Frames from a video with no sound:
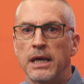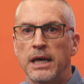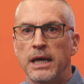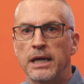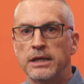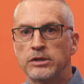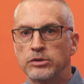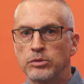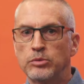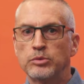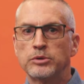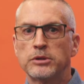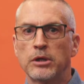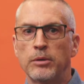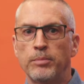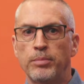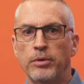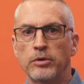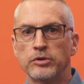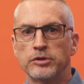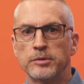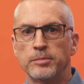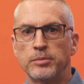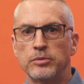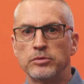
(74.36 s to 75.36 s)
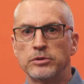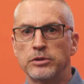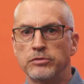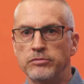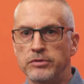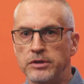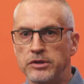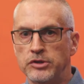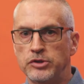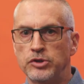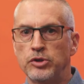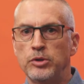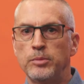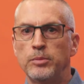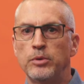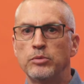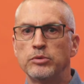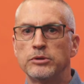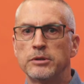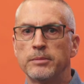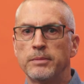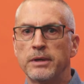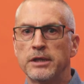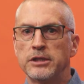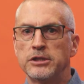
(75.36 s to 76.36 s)
It's also possible to resume
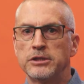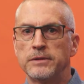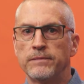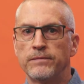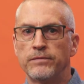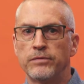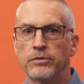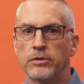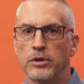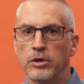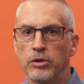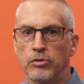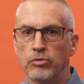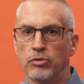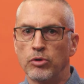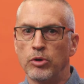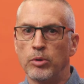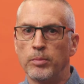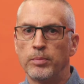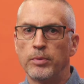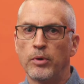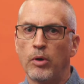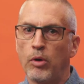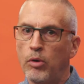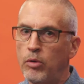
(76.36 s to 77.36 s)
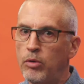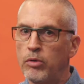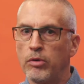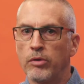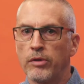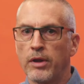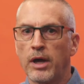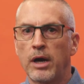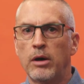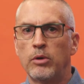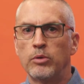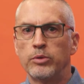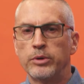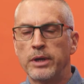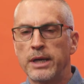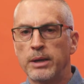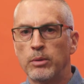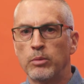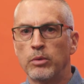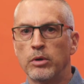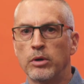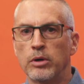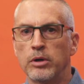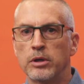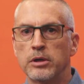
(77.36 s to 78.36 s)
automation for a group or the whole
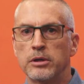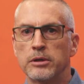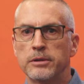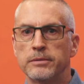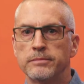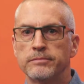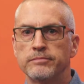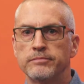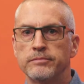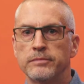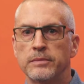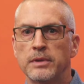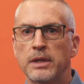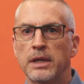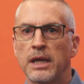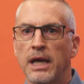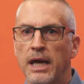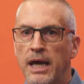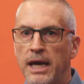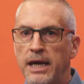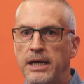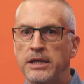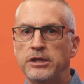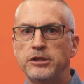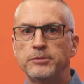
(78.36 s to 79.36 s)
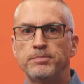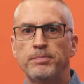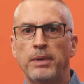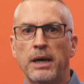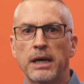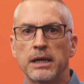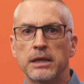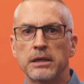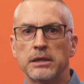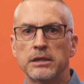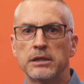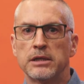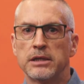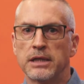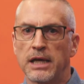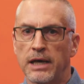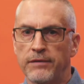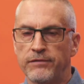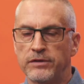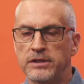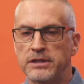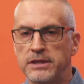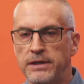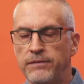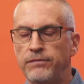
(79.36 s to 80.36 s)
network. Each button can
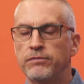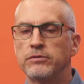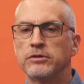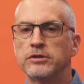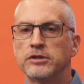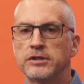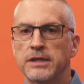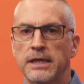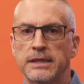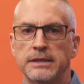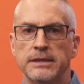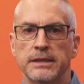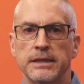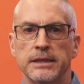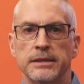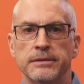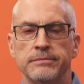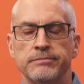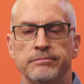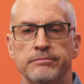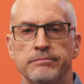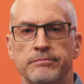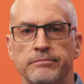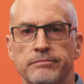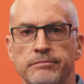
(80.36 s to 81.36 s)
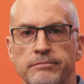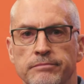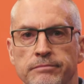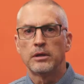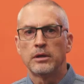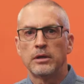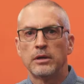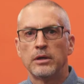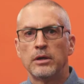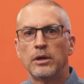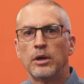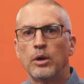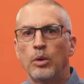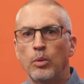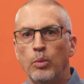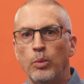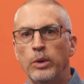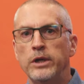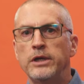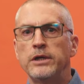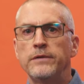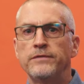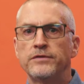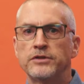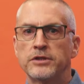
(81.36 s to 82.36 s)
have a different setting.
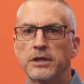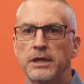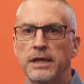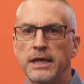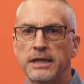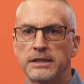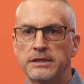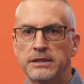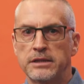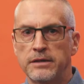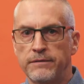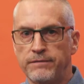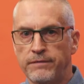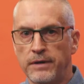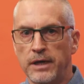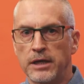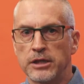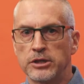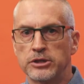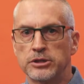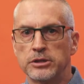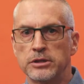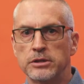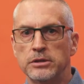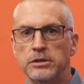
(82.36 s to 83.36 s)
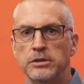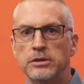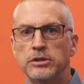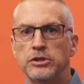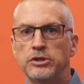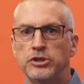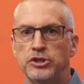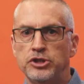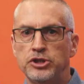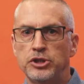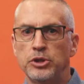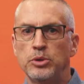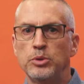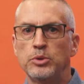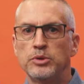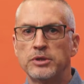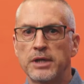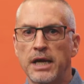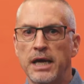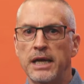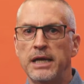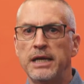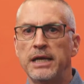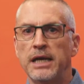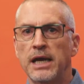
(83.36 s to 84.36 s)
When you've selected a function, choose
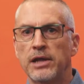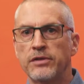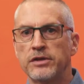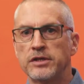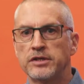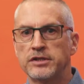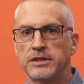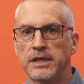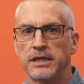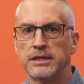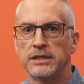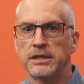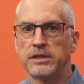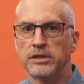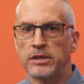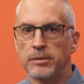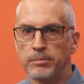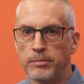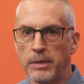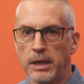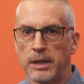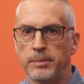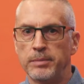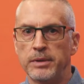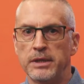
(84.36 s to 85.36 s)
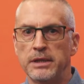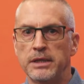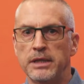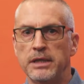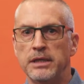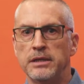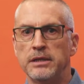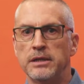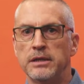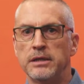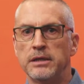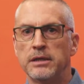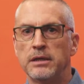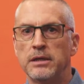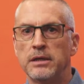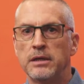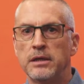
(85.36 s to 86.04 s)
any other setting that may be needed.